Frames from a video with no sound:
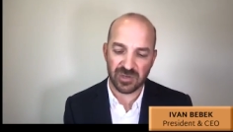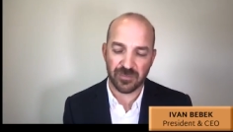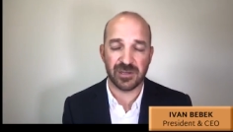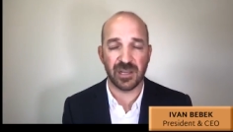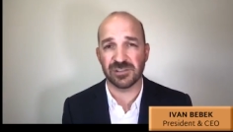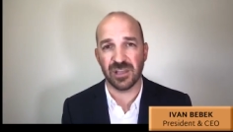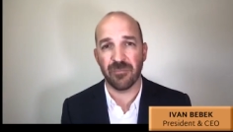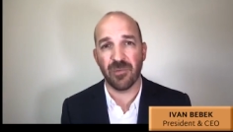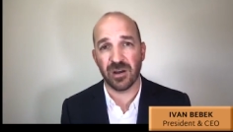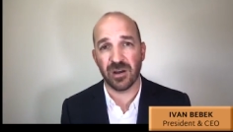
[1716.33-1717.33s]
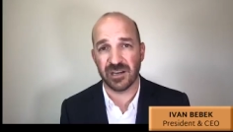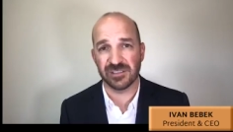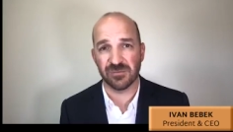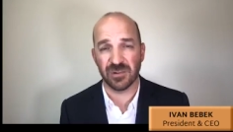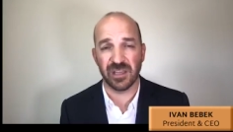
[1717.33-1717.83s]
potentially a
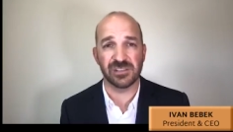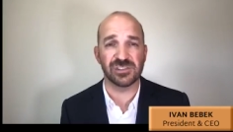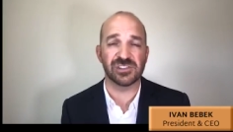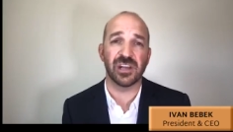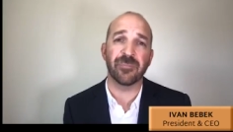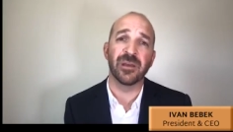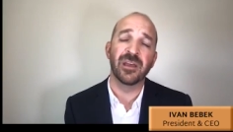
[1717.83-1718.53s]
monetizing relationship,